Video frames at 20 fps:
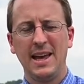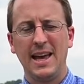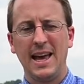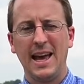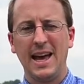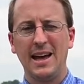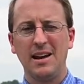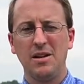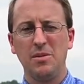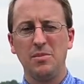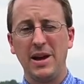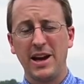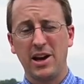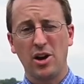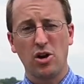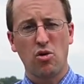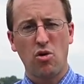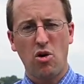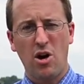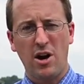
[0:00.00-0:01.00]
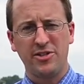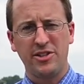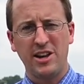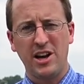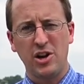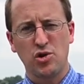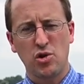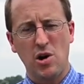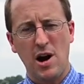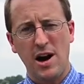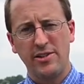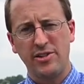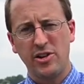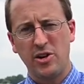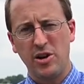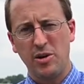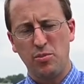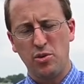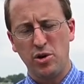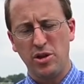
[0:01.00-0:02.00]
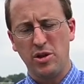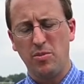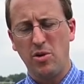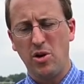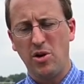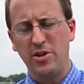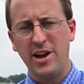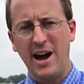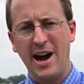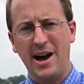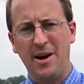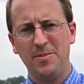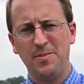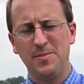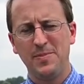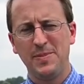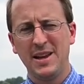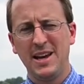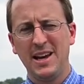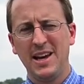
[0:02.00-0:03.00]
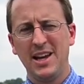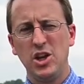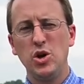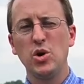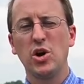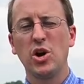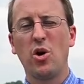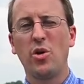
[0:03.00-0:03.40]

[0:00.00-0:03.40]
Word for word: and make it across that try zone and put the ball down. You can